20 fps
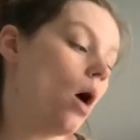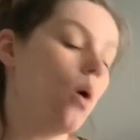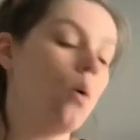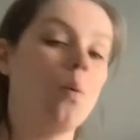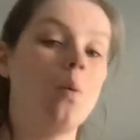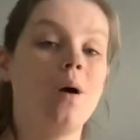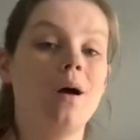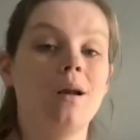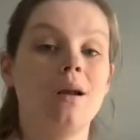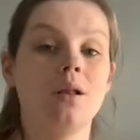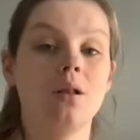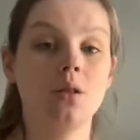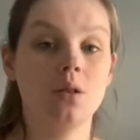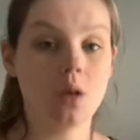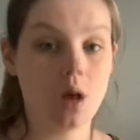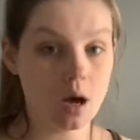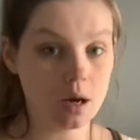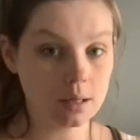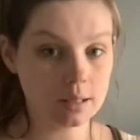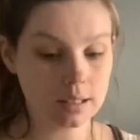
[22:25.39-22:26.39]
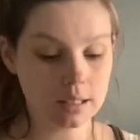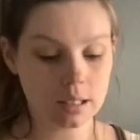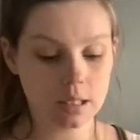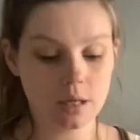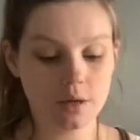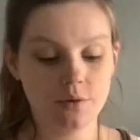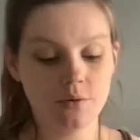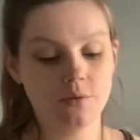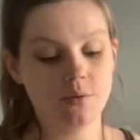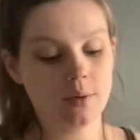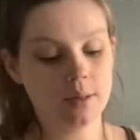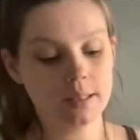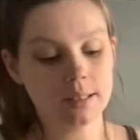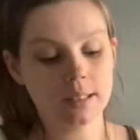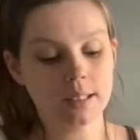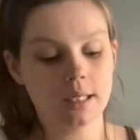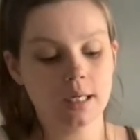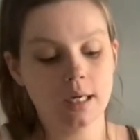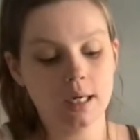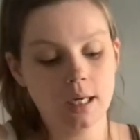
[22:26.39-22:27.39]
1 long sleeve
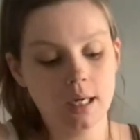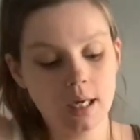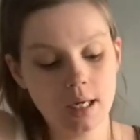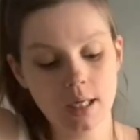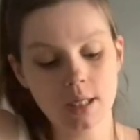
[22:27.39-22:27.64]
onesie.